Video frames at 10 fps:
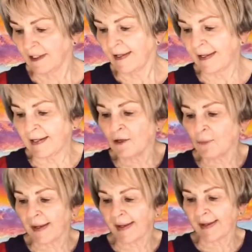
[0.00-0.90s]

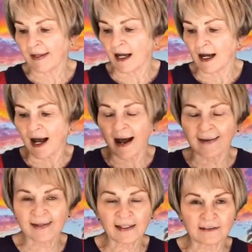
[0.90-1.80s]
Anyway,
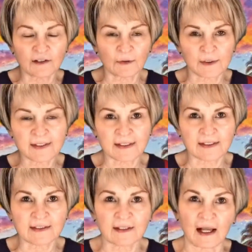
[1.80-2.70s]
I get
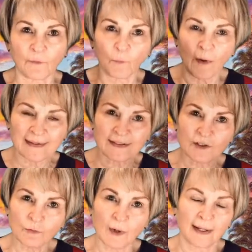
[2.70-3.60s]
notices once
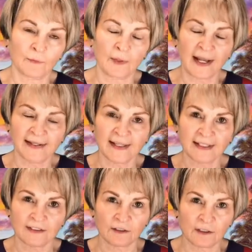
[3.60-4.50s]
in a while when I
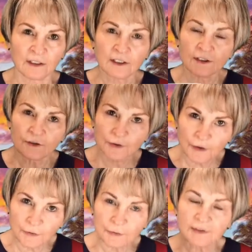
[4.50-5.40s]
get
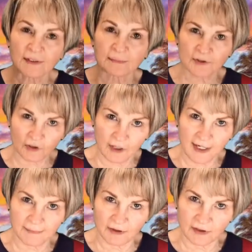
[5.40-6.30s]
new
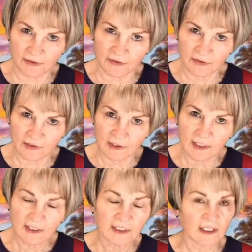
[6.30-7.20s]
subscribers.
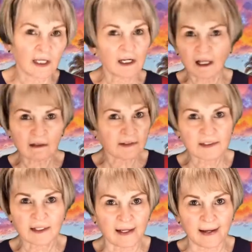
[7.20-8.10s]
Not all the
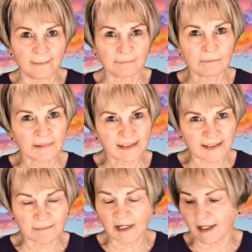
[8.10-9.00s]
time, but
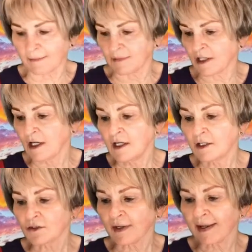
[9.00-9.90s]
sometimes.
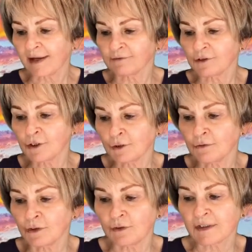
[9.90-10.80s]
So I have two
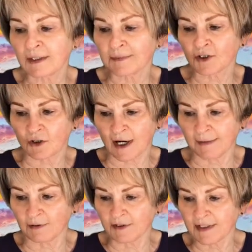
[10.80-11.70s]
new
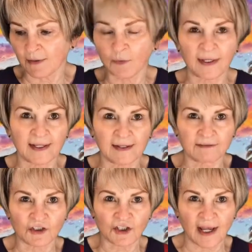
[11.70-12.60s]
subscribers I want to give a
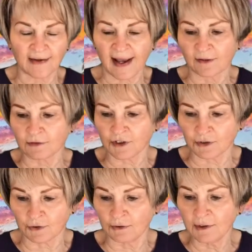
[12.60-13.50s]
shout out
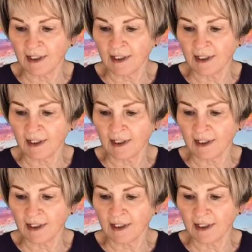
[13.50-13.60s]
to.